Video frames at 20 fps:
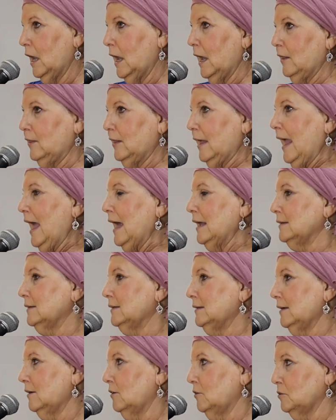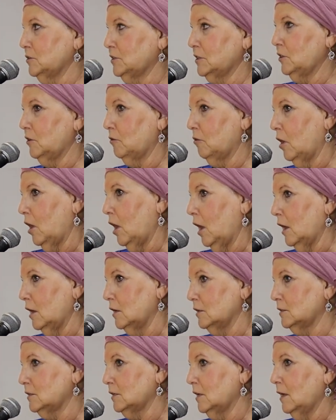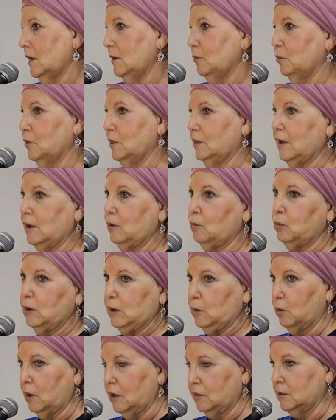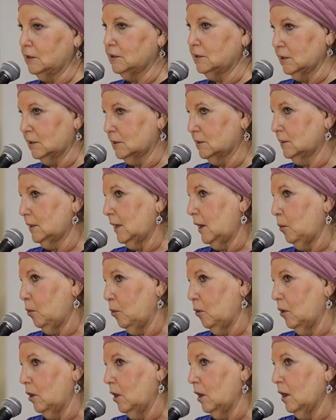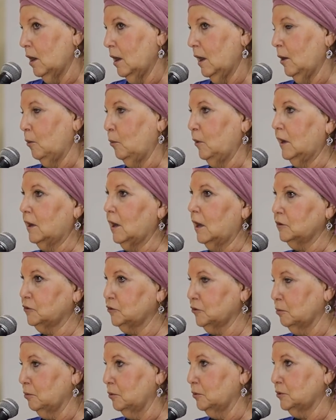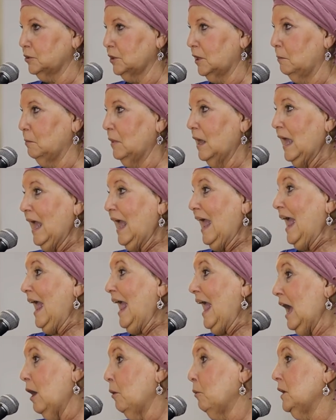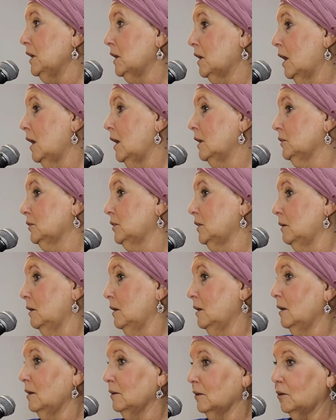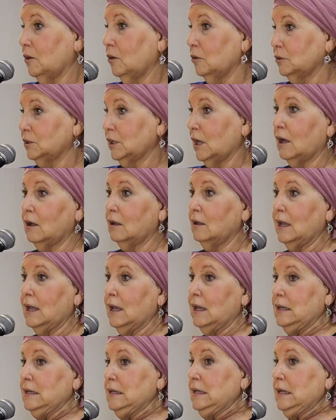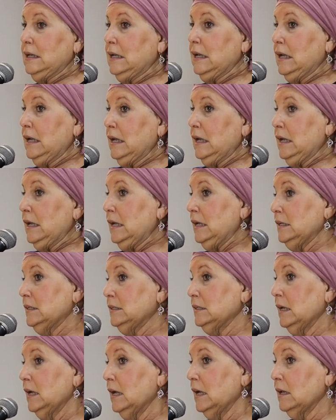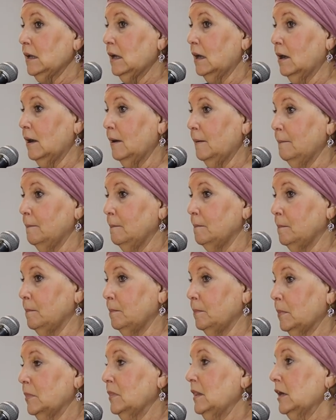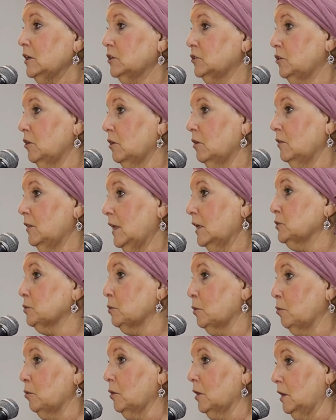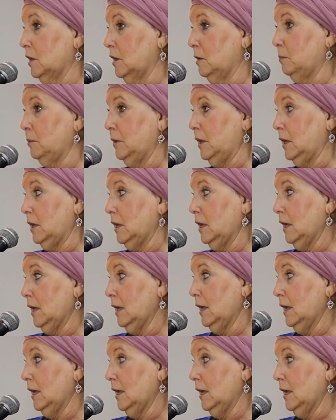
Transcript: and they had tears in their eyes when we won the Six-Day War, and we got Jerusalem, and we got the Kotel, and he said, next year that's where we're going to be,